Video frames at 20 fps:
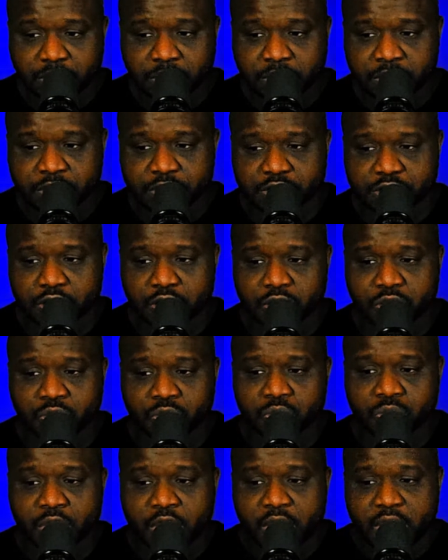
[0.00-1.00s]

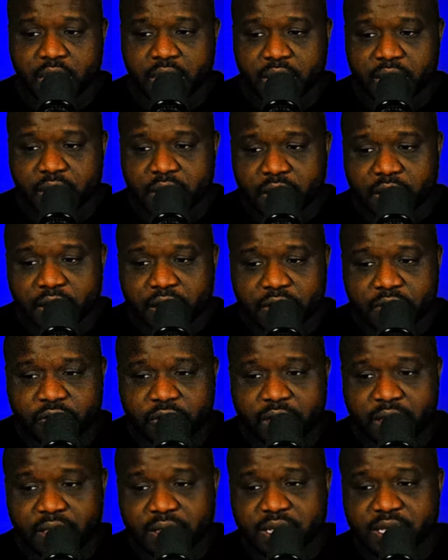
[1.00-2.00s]
so
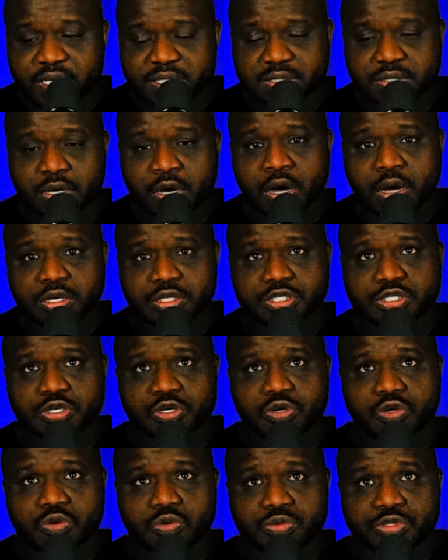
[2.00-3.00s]
that leads
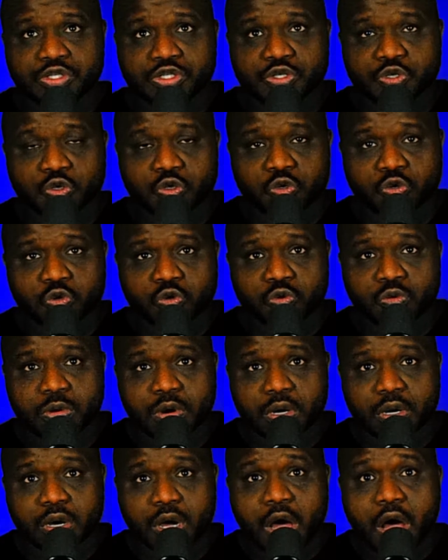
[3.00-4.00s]
also to
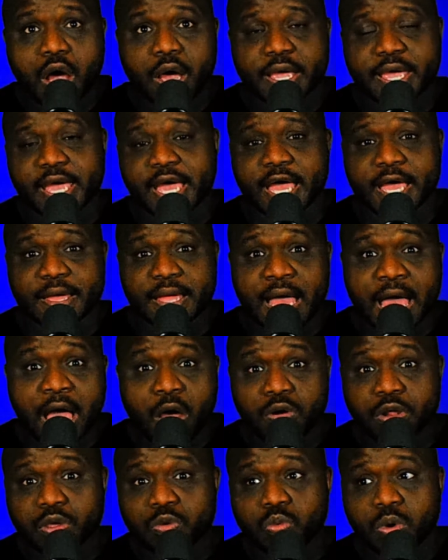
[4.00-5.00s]
Hawkeye. I
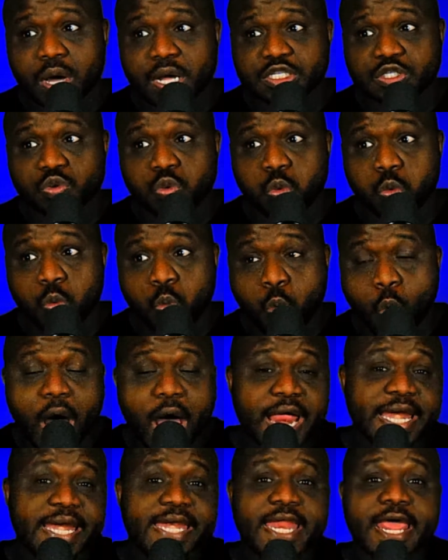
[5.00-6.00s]
only watched
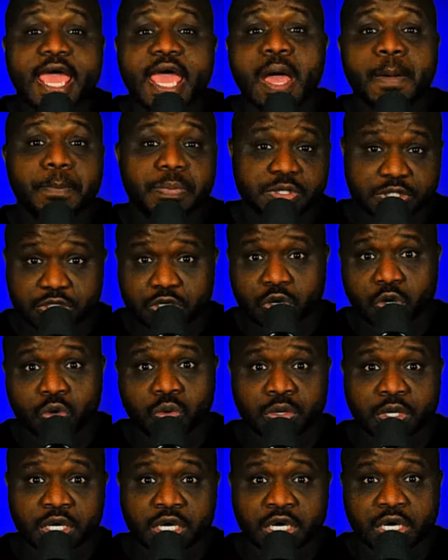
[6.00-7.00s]
one
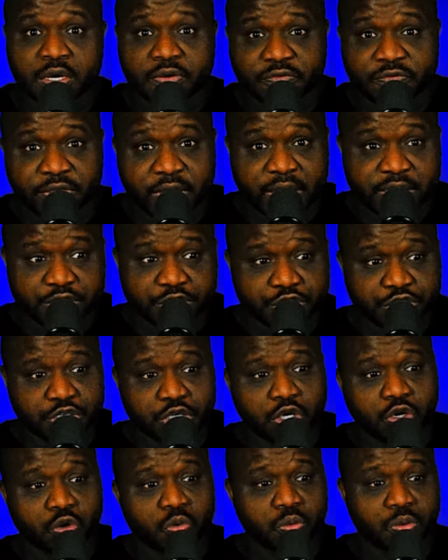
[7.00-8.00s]
episode of that
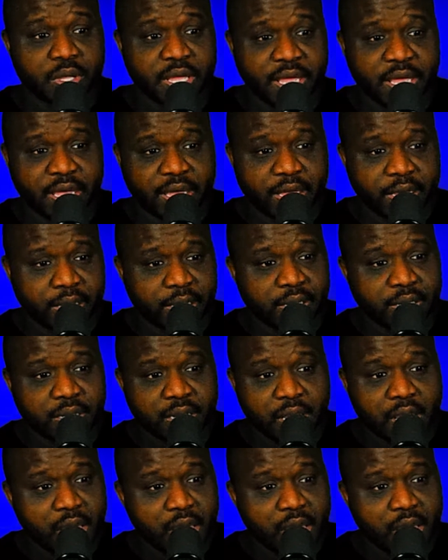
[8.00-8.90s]
show, and